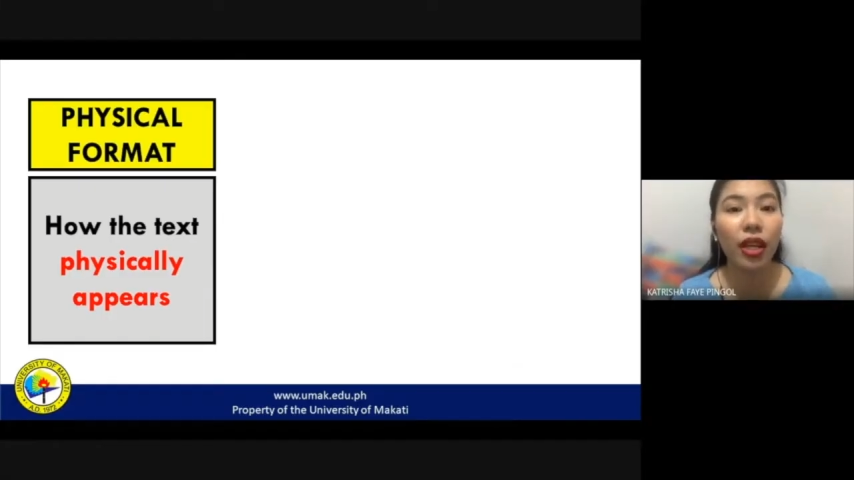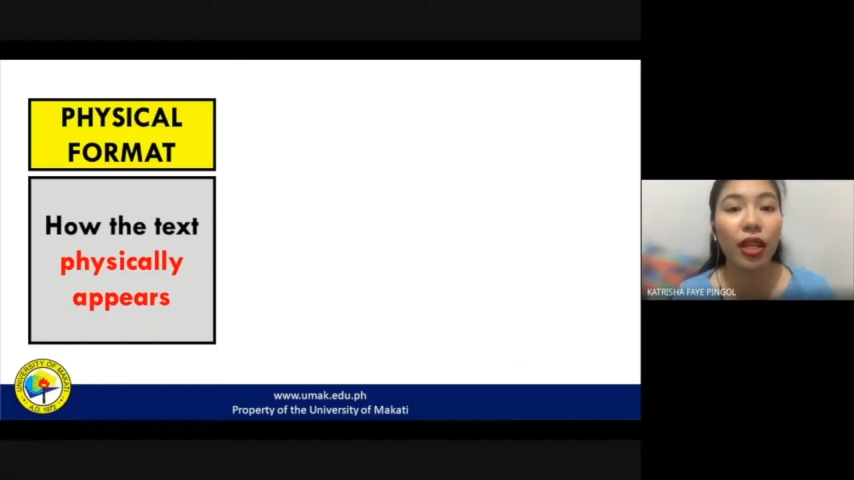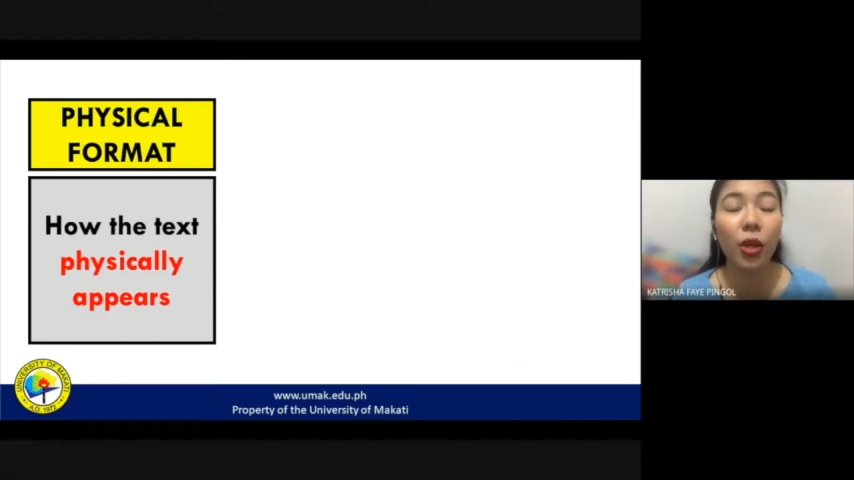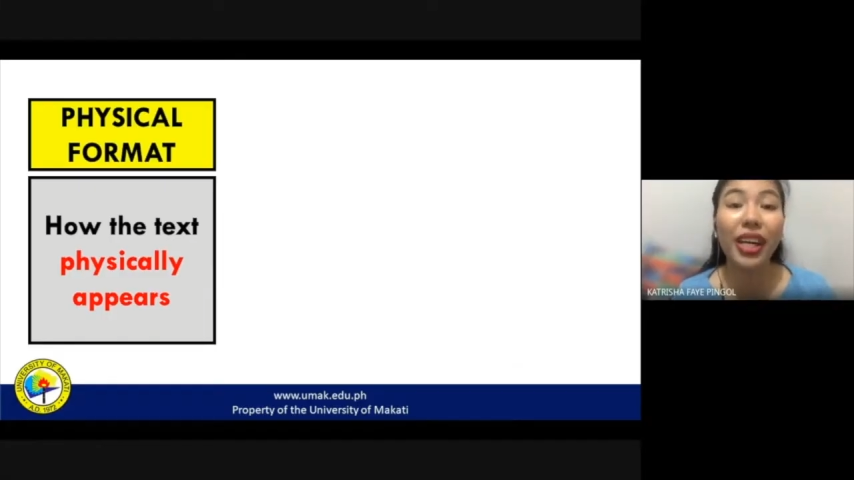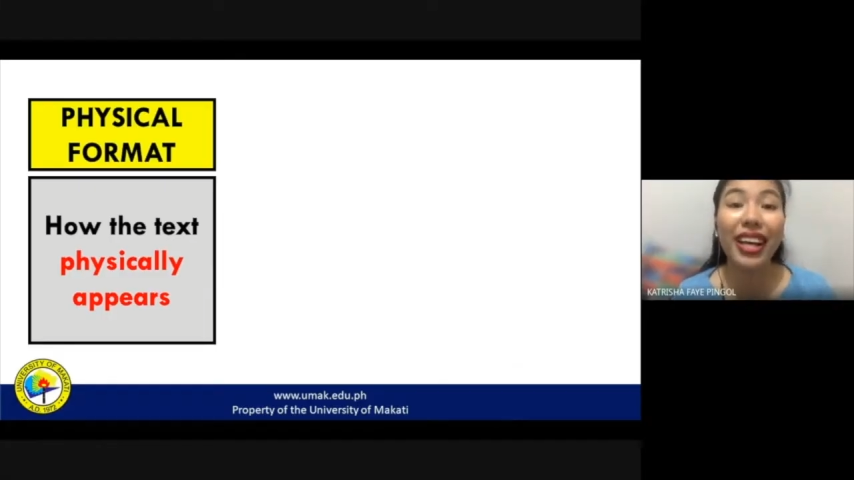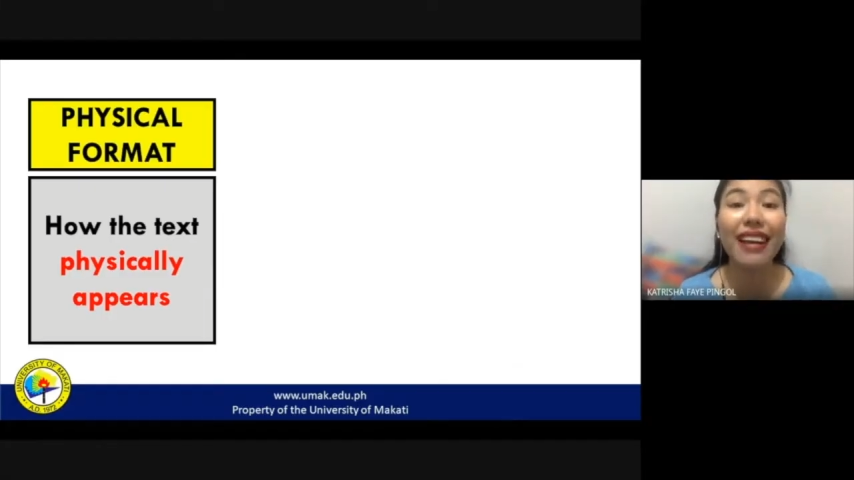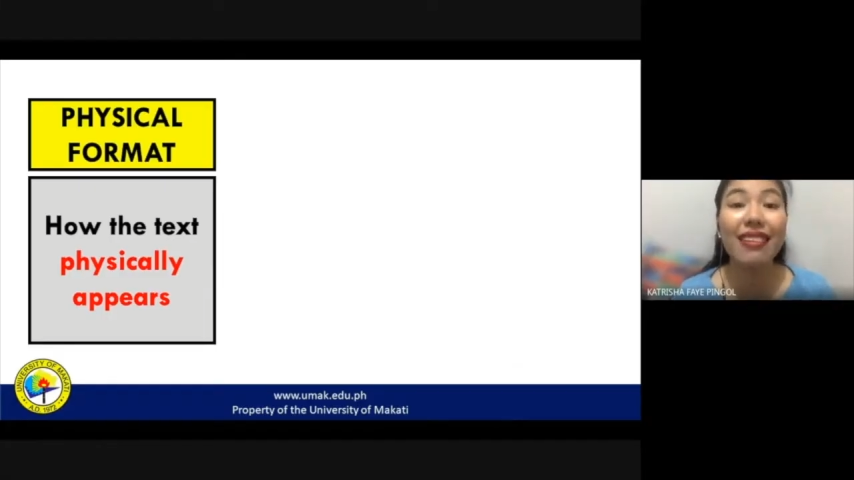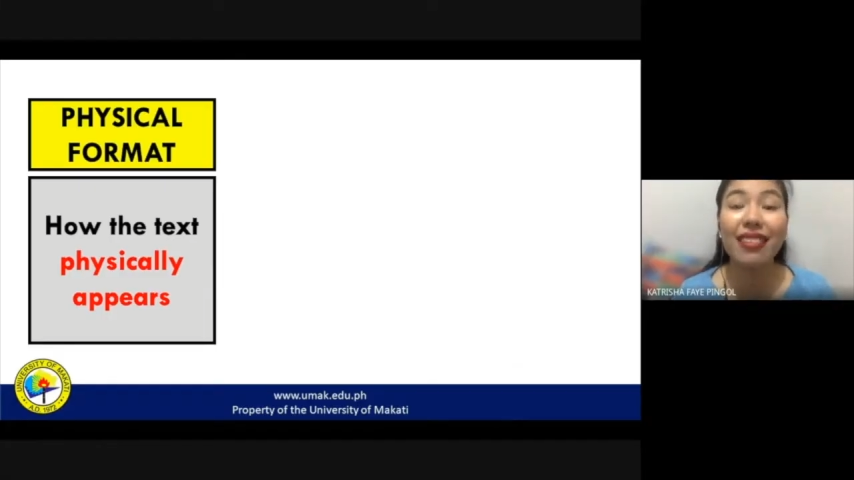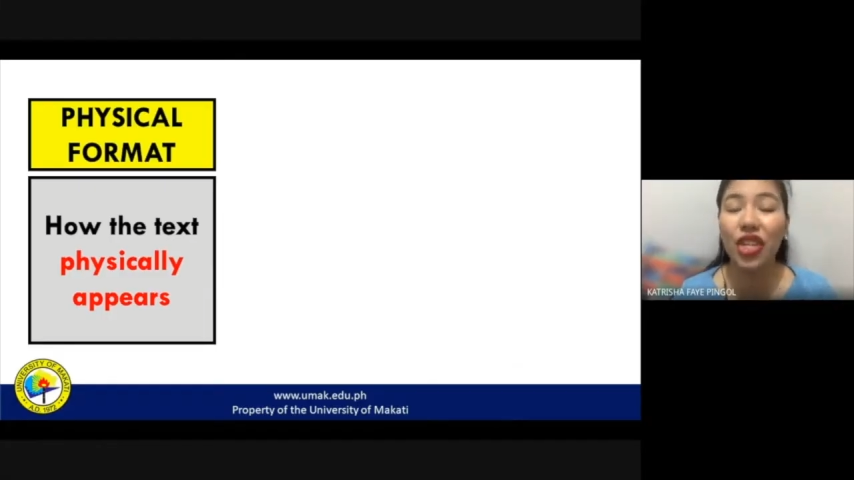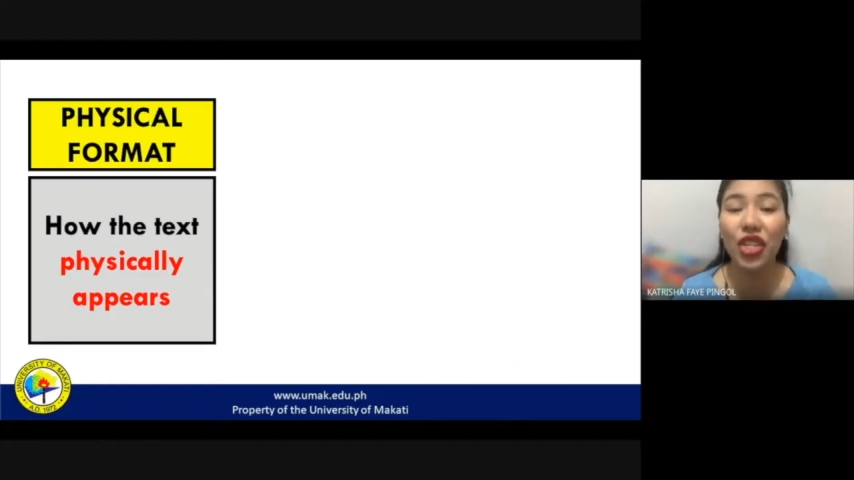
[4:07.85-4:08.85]
the
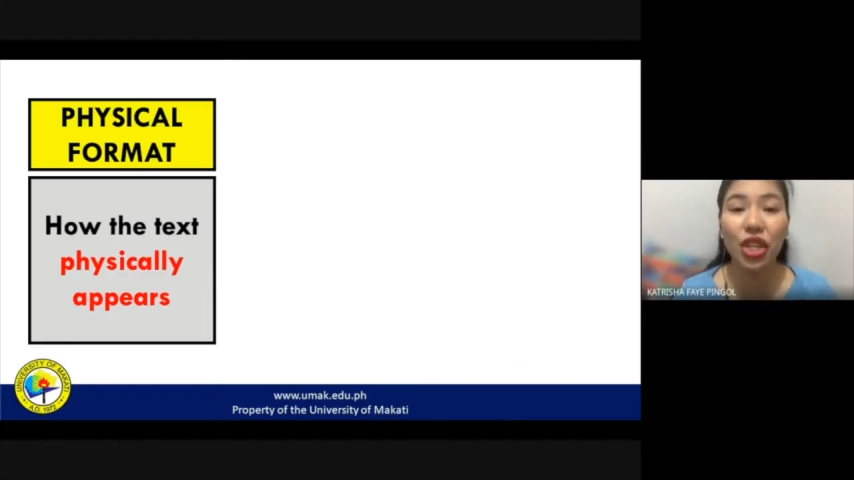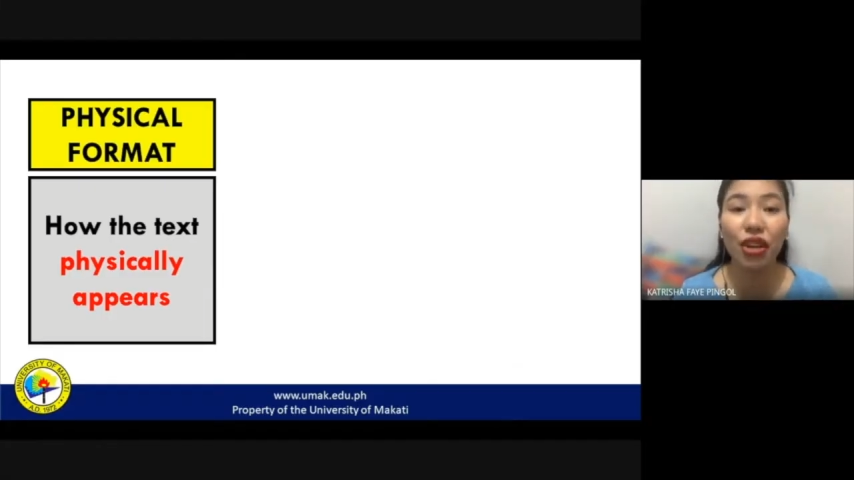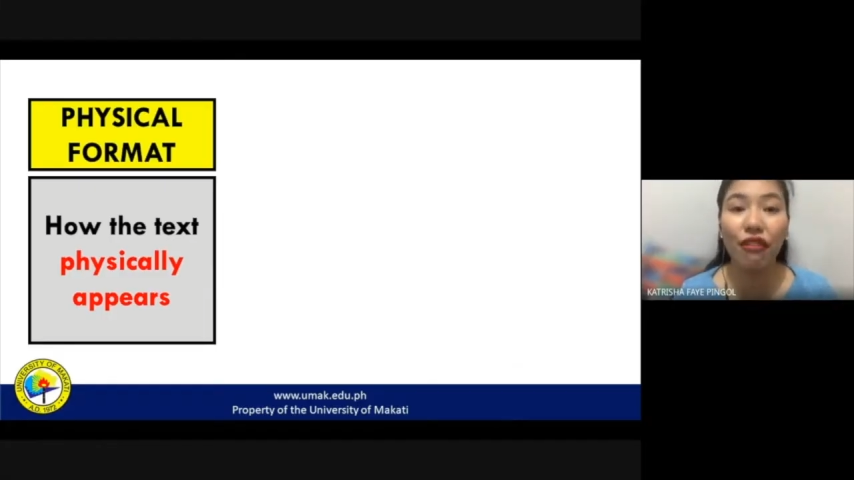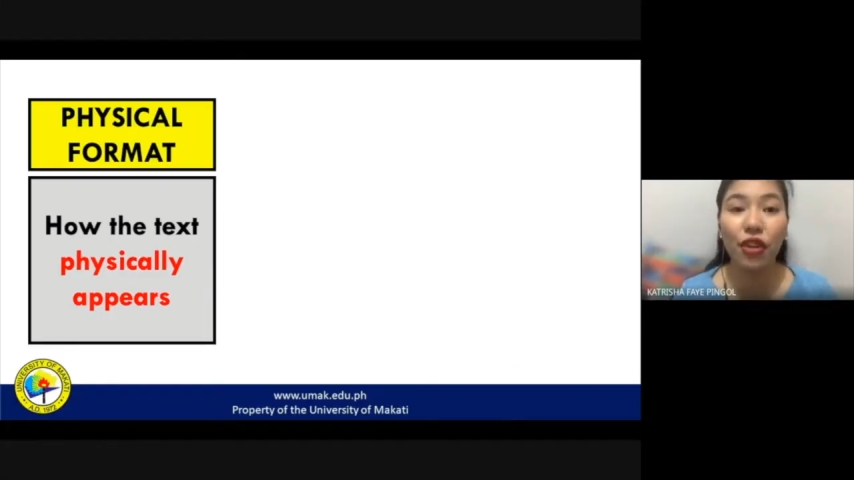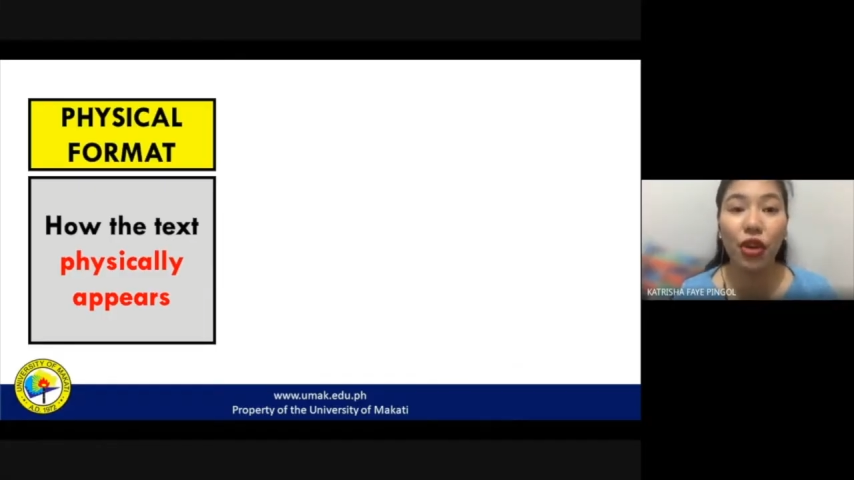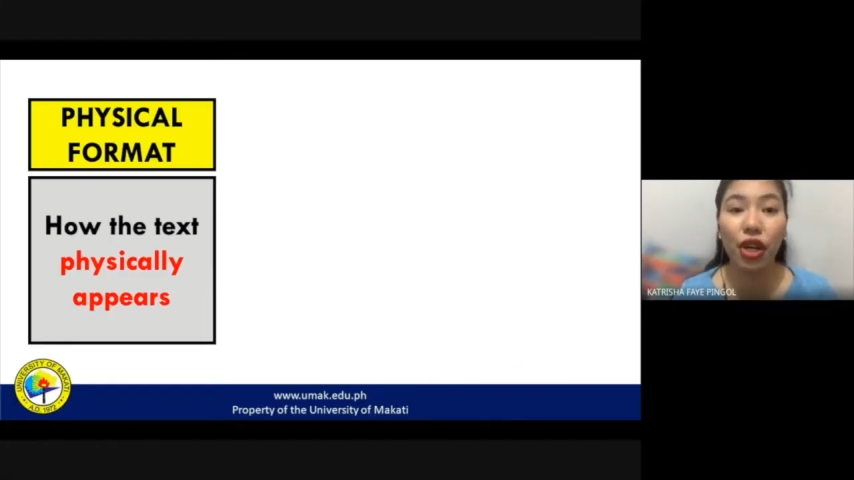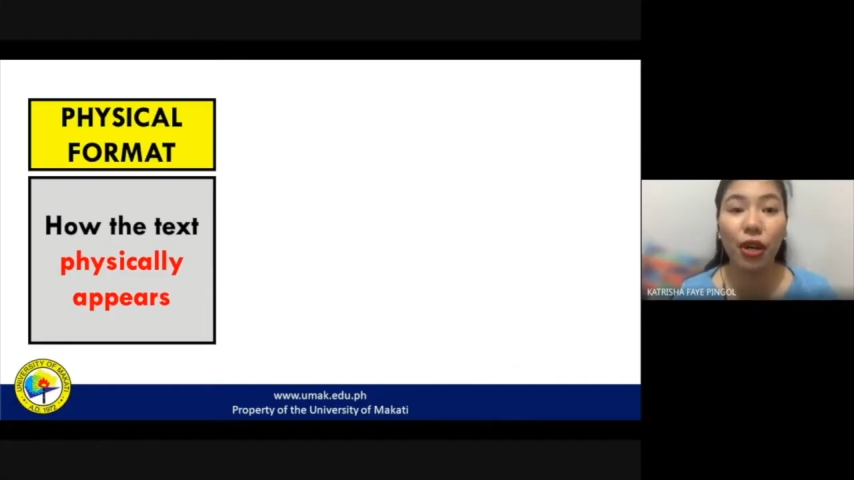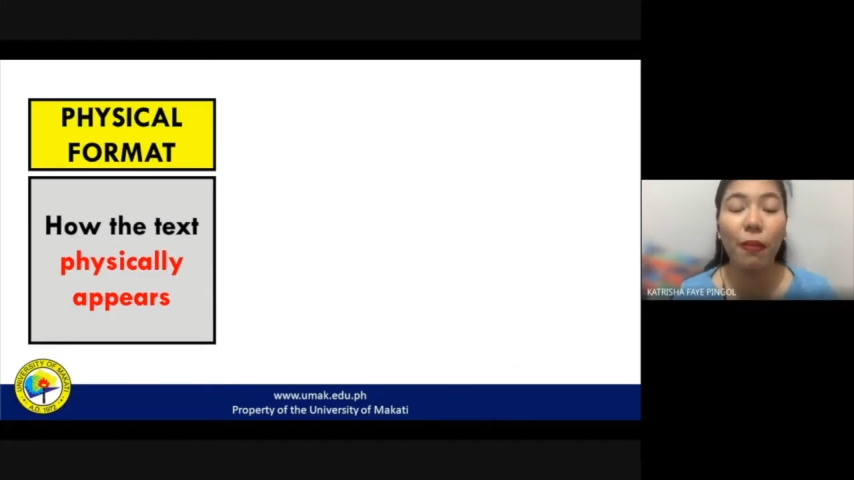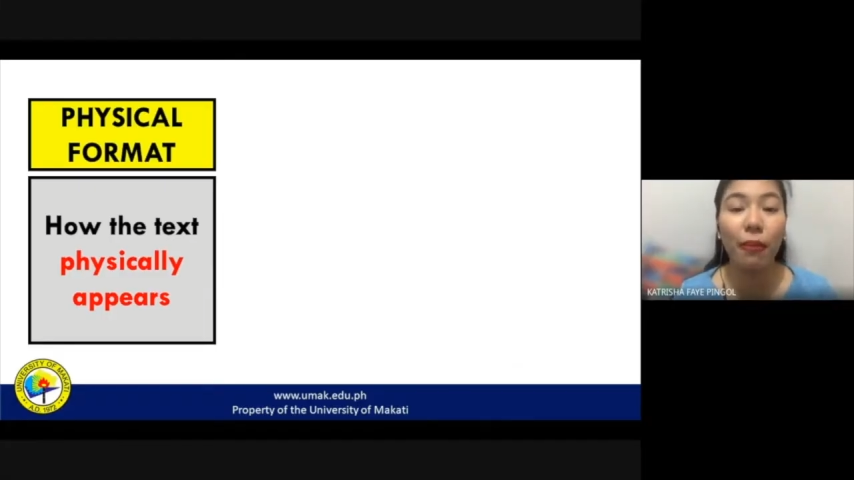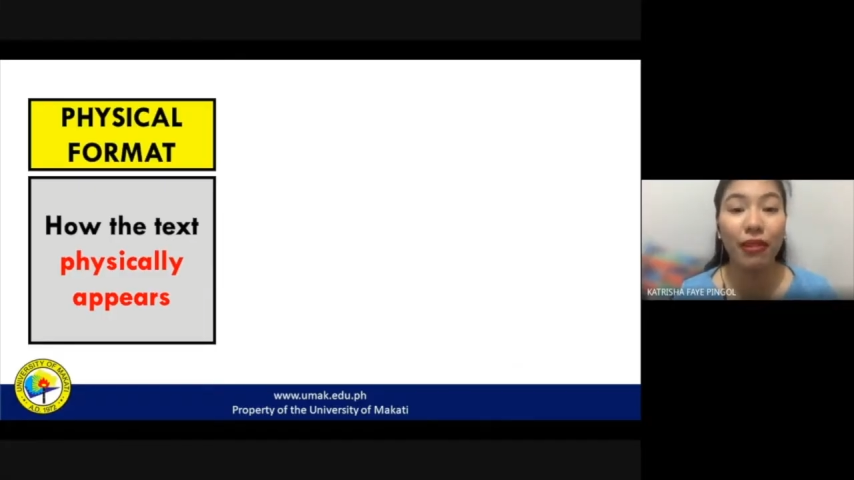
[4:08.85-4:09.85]
organization of your